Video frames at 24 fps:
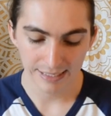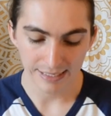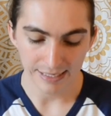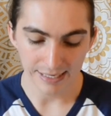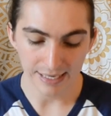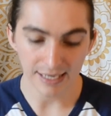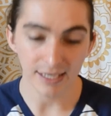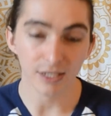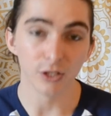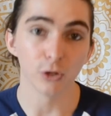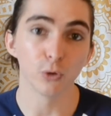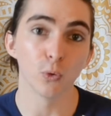
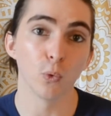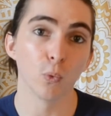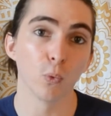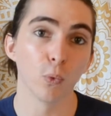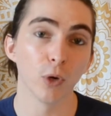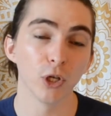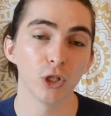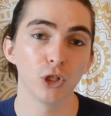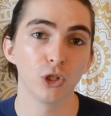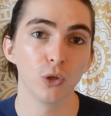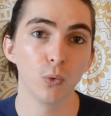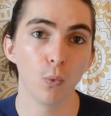is
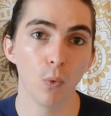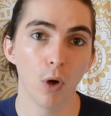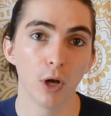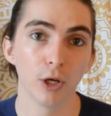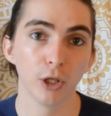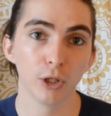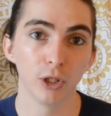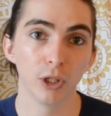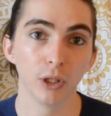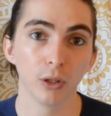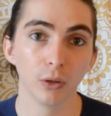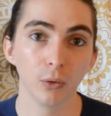what you want
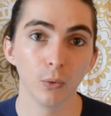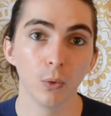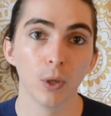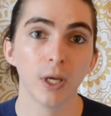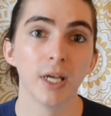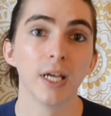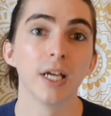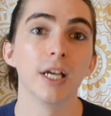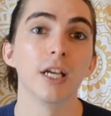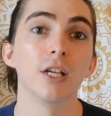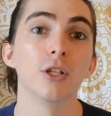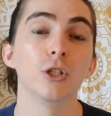to do
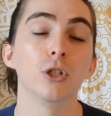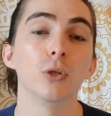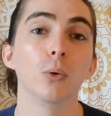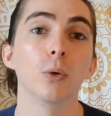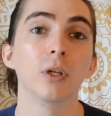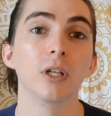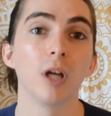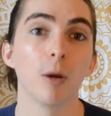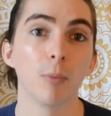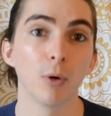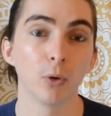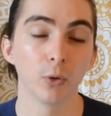is do a
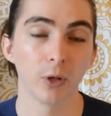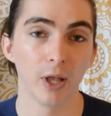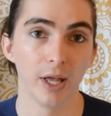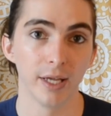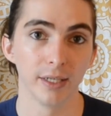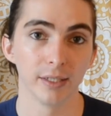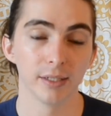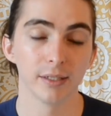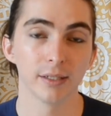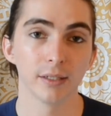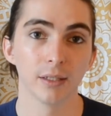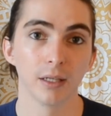double
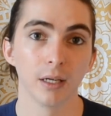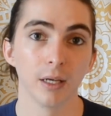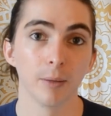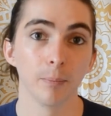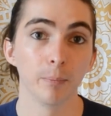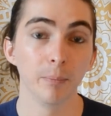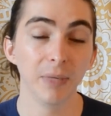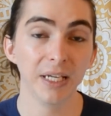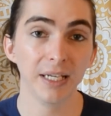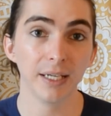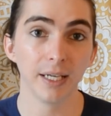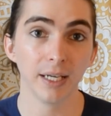cleanse.
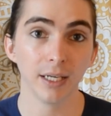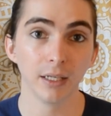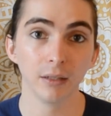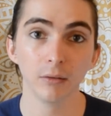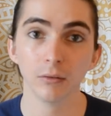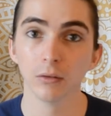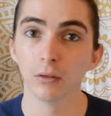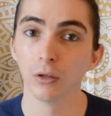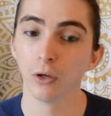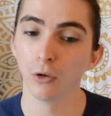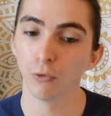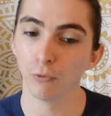Meaning,
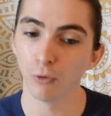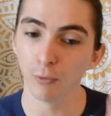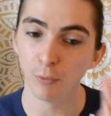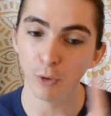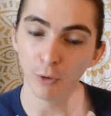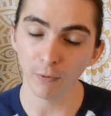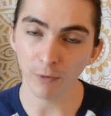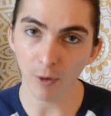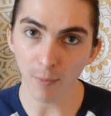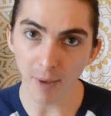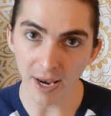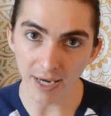
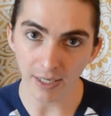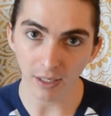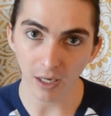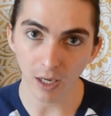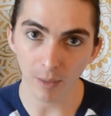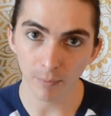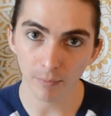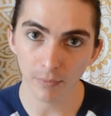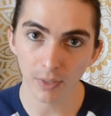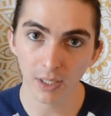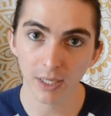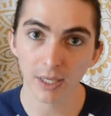remove your
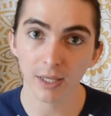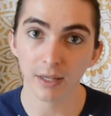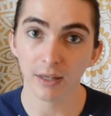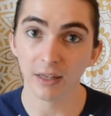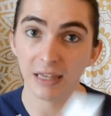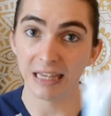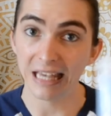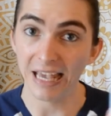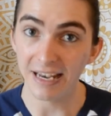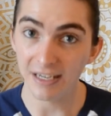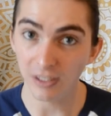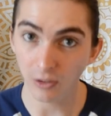makeup,
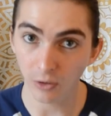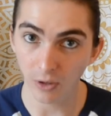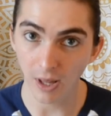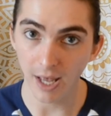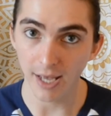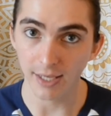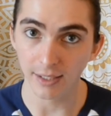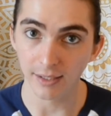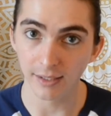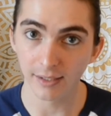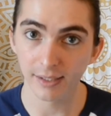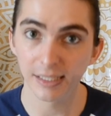then
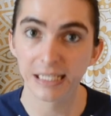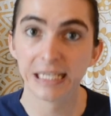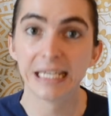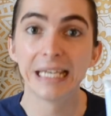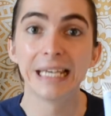cleanse.